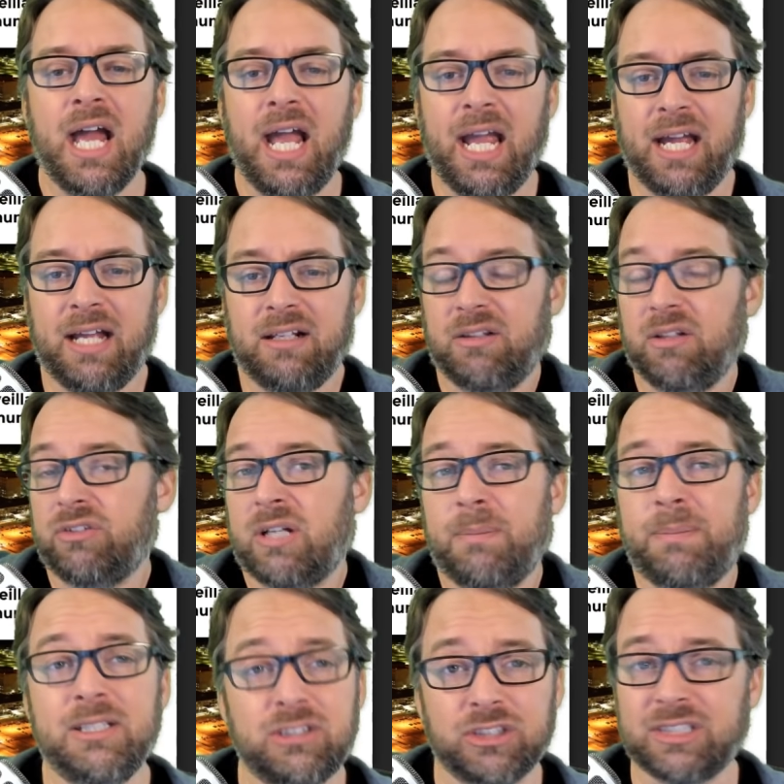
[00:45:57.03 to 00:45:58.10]
And those
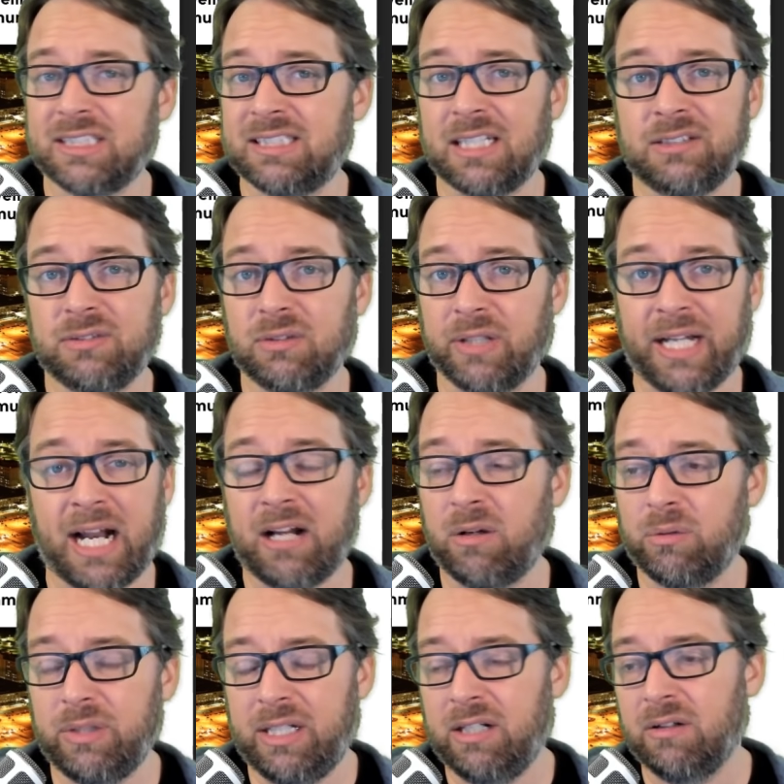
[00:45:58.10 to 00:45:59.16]
companies are successful, and I
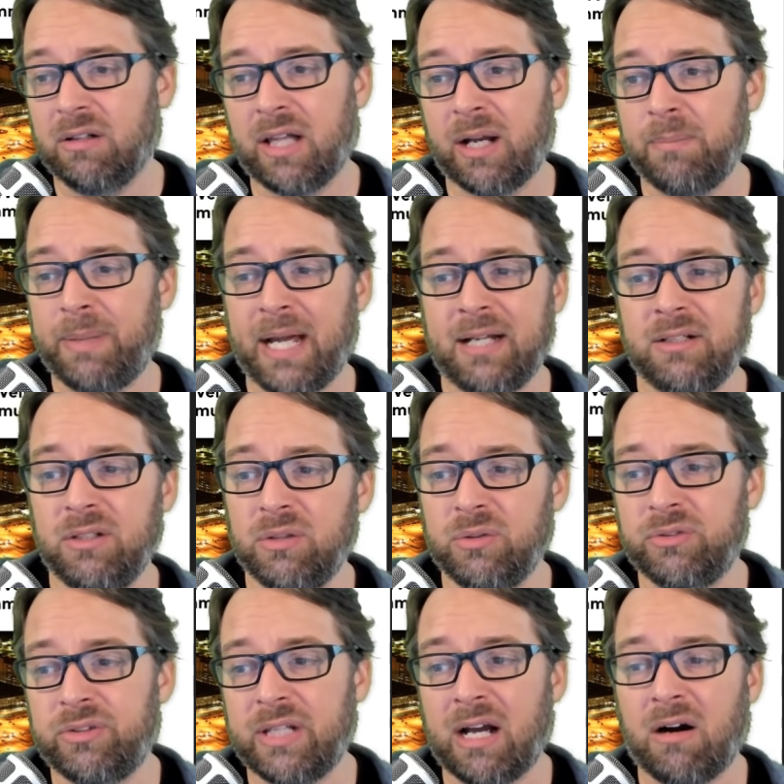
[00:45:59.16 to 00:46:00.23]
don't hear a lot of bad
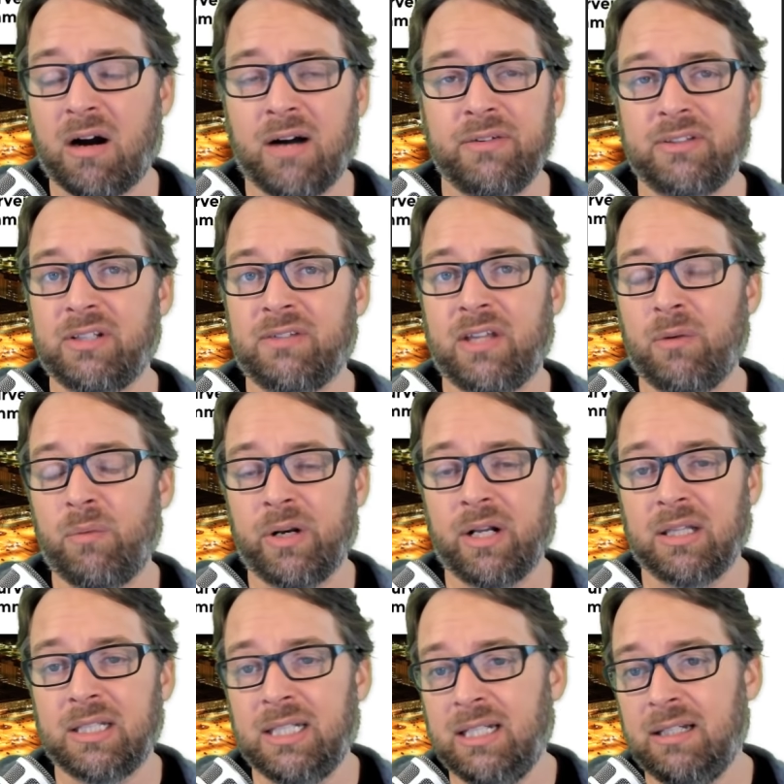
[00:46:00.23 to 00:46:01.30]
news. Now, obviously, if they want to
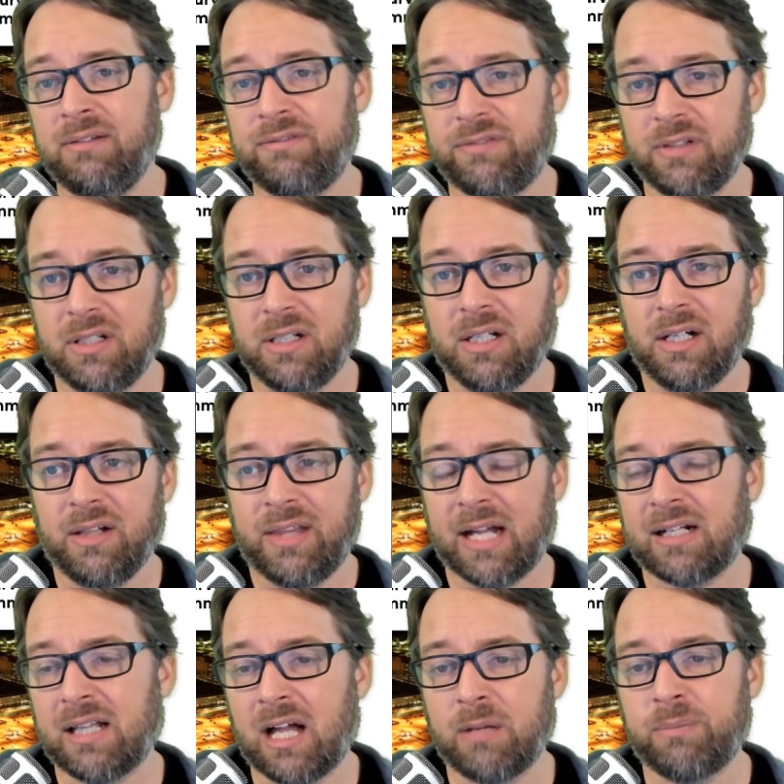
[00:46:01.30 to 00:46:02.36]
leave that
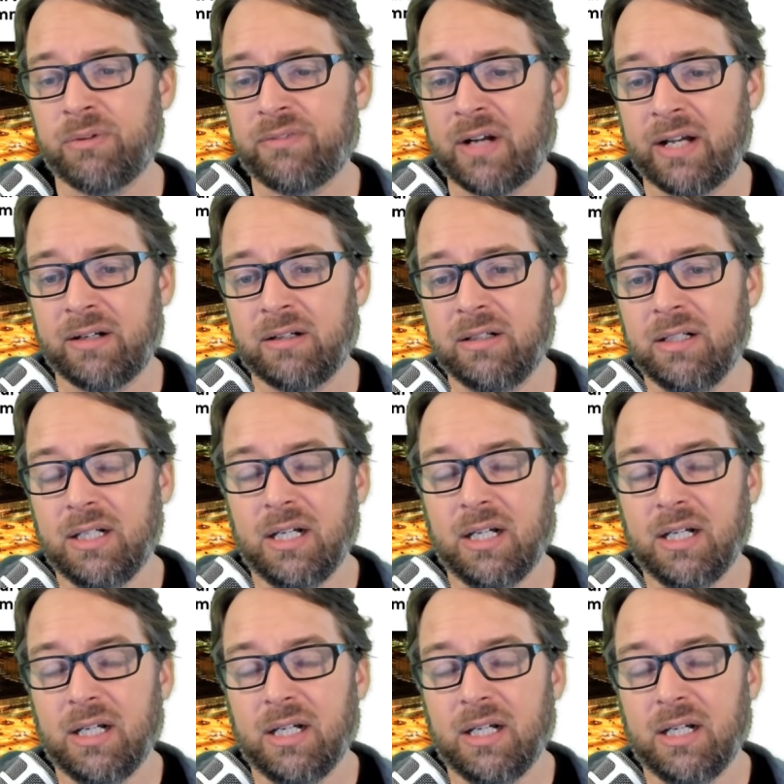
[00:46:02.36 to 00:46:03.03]
cloud provider,